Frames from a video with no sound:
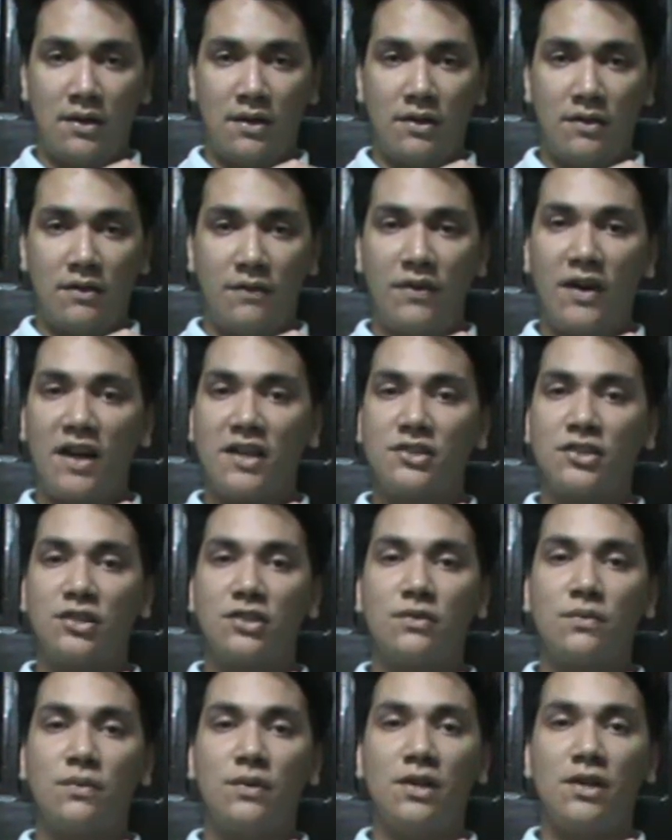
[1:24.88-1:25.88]
The
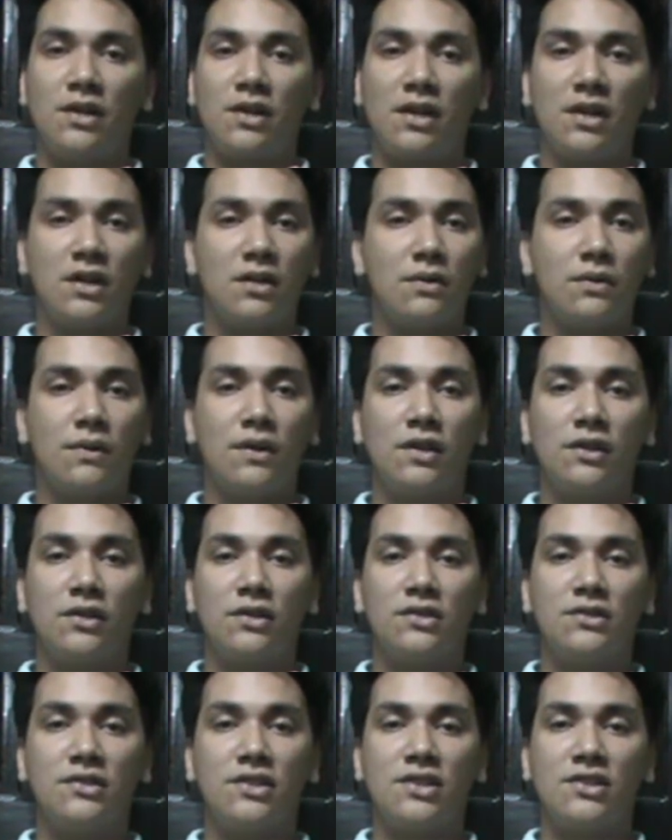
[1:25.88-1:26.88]
fascist Geert
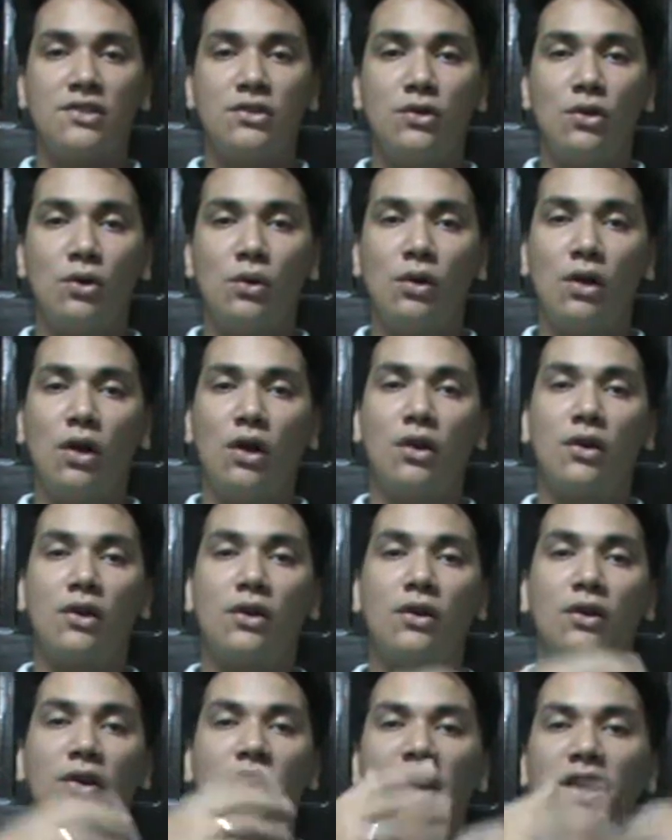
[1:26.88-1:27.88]
Wilders is no
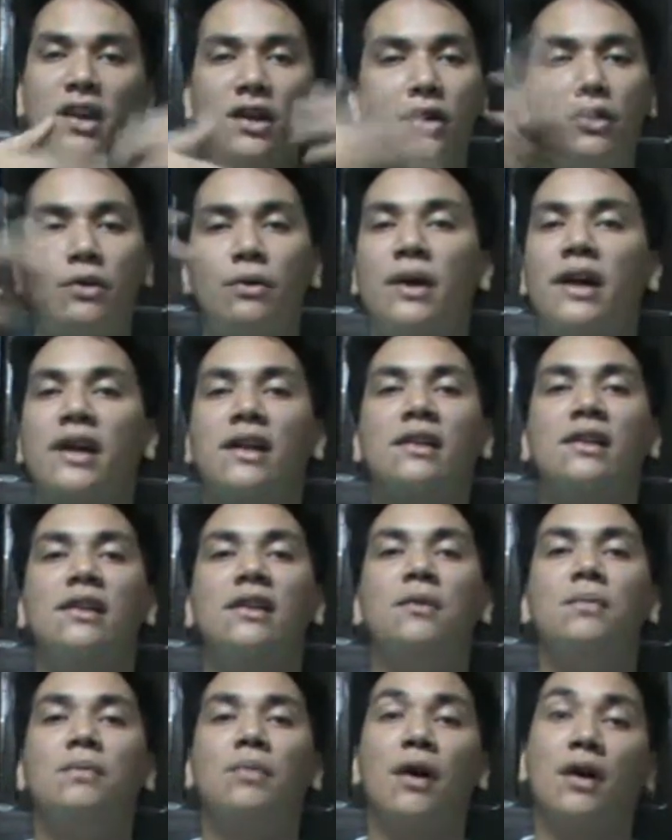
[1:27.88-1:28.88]
longer
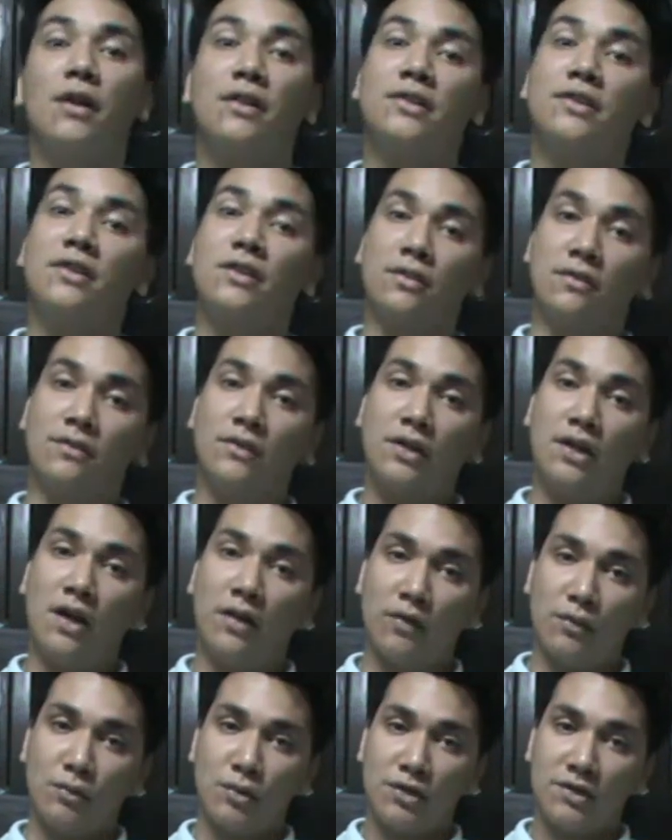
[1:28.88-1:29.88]
indirectly part of the
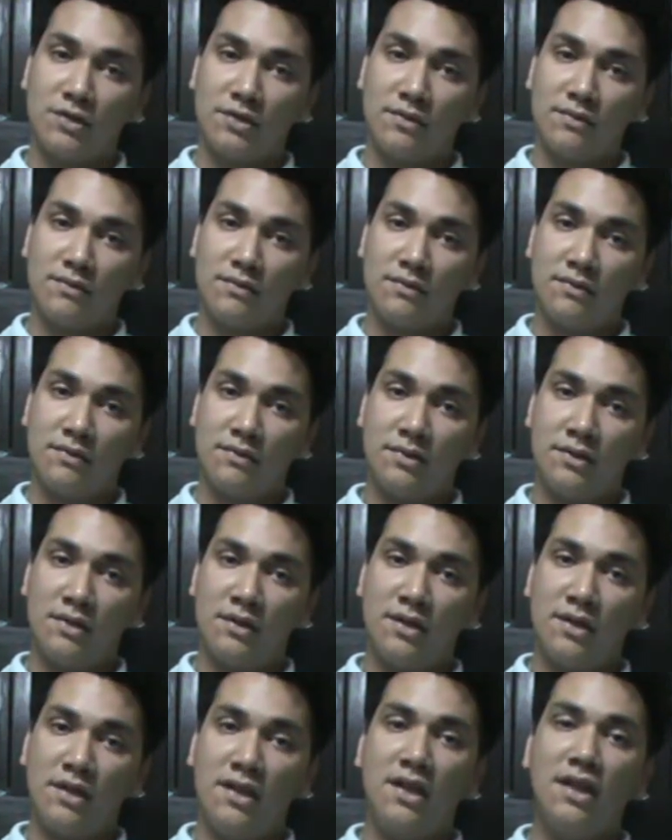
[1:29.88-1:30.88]
government
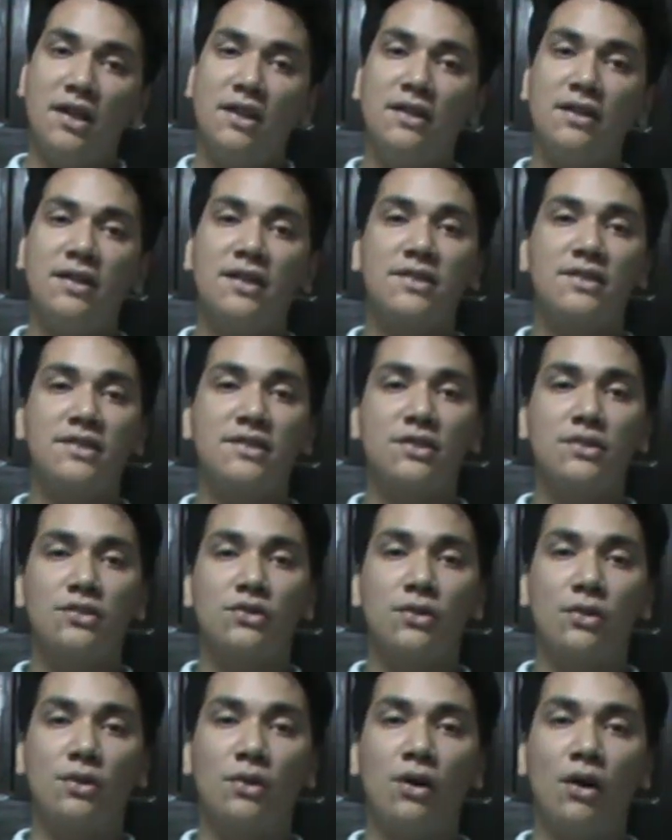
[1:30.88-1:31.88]
in this
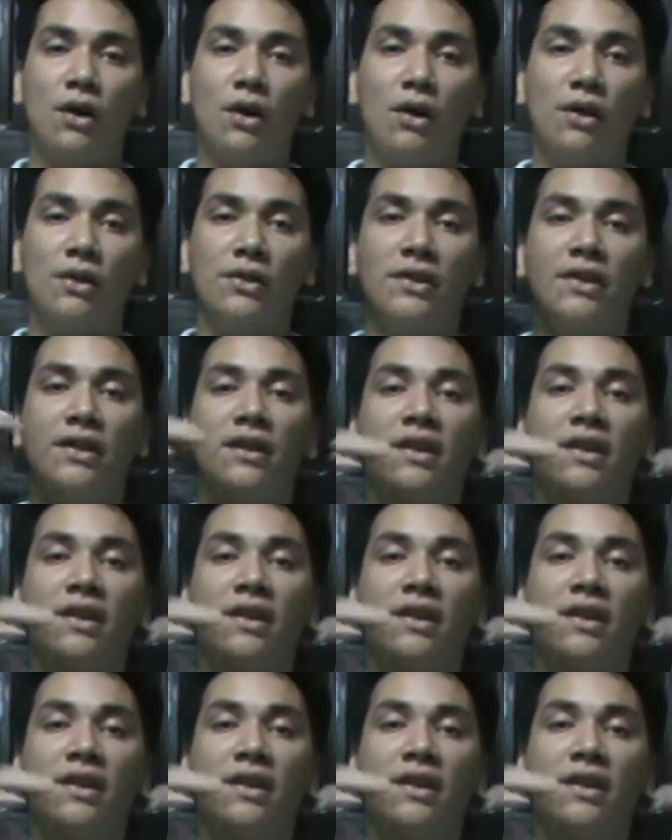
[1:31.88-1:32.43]
so-called